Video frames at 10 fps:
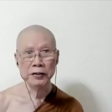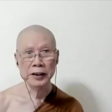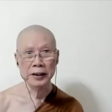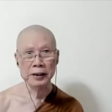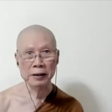
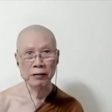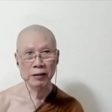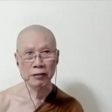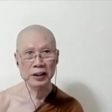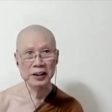think
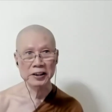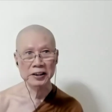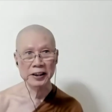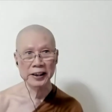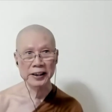what, what
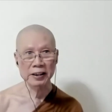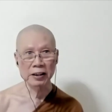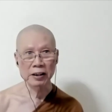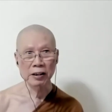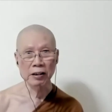he's saying
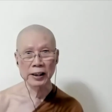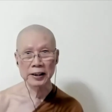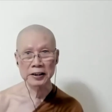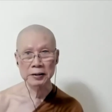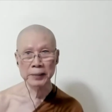or at
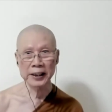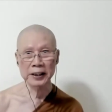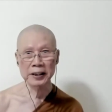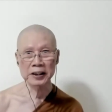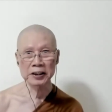least pay
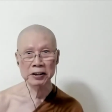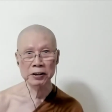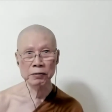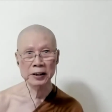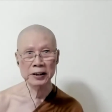attention
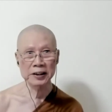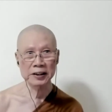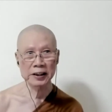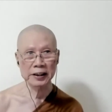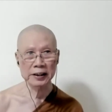to what he
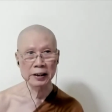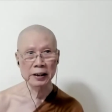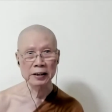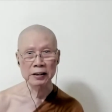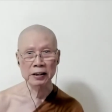said
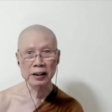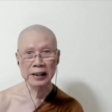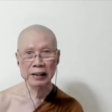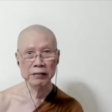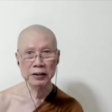not
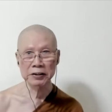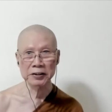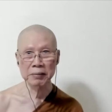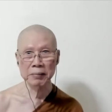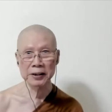never
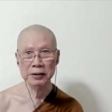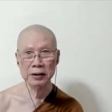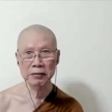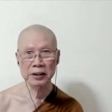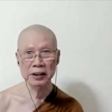use the
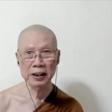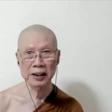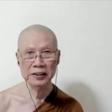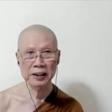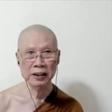mantra when you're
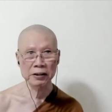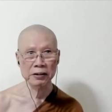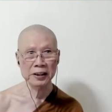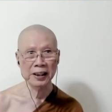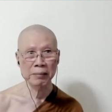listening
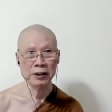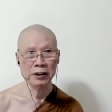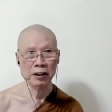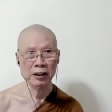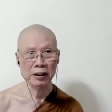to a dhamma
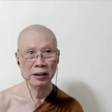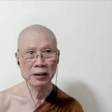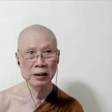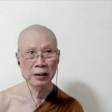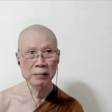talk
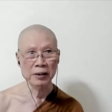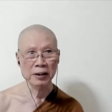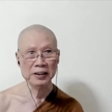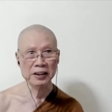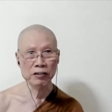okay
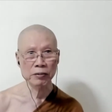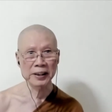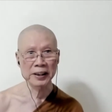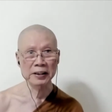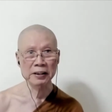because it will
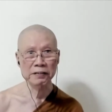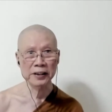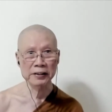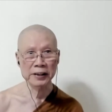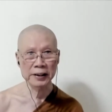be
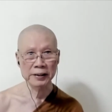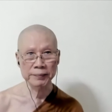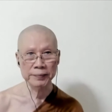interfering